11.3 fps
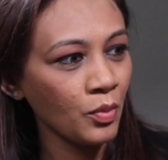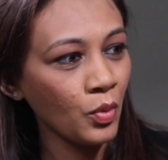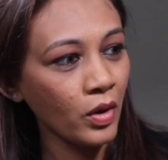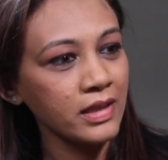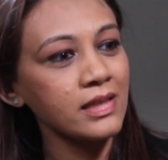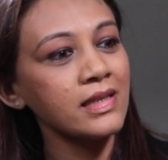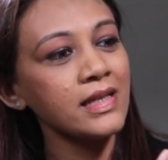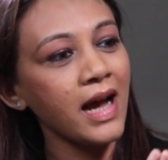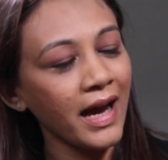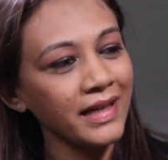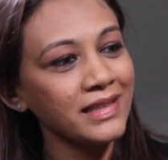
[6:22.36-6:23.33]
What is the
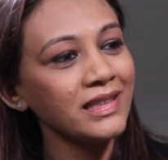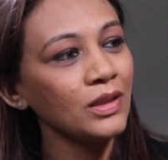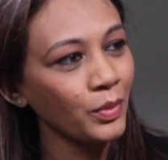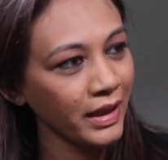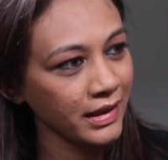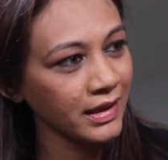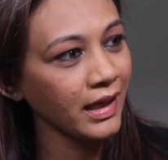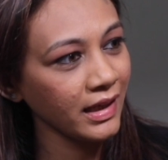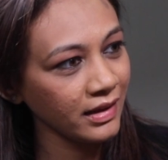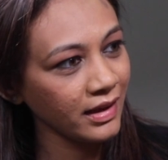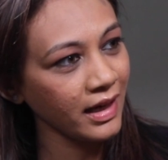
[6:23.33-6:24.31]
ideal weight
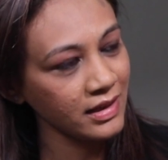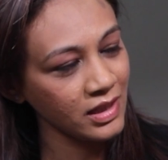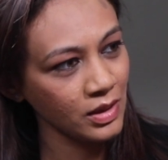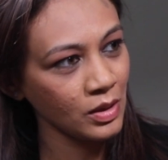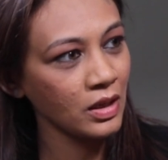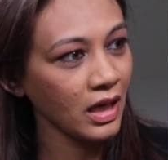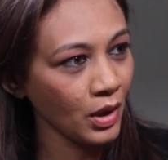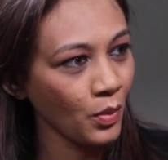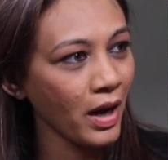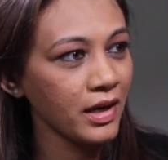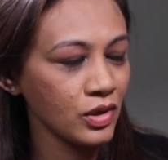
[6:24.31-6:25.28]
gain that is
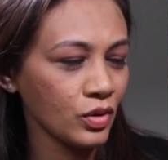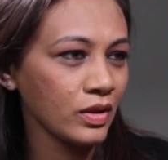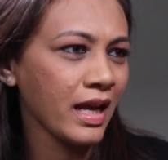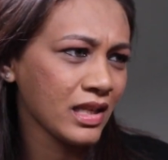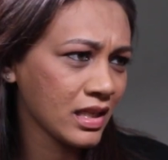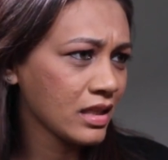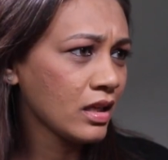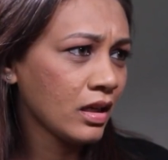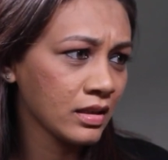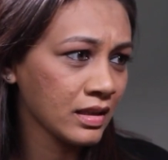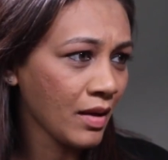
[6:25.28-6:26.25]
required? So that's
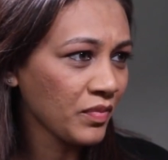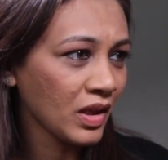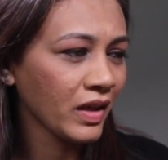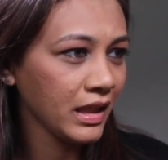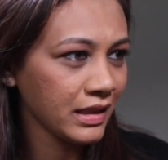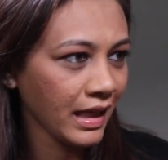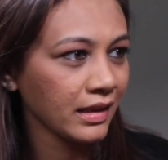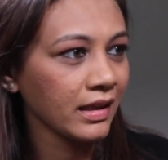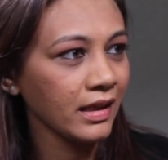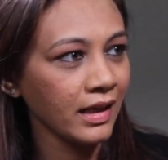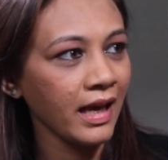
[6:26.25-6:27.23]
something very
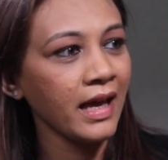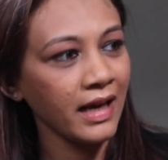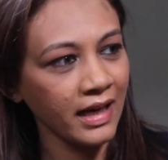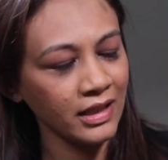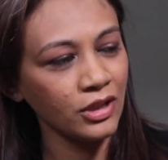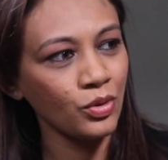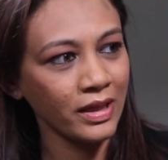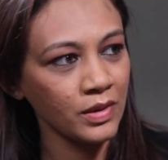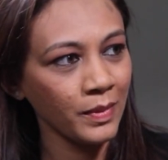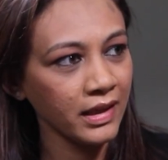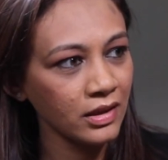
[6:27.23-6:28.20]
technical and I need to
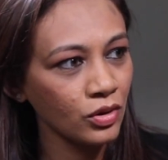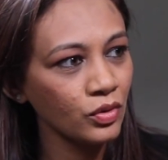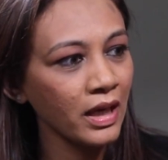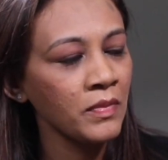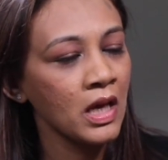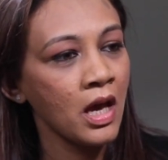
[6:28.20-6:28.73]
explain it to them.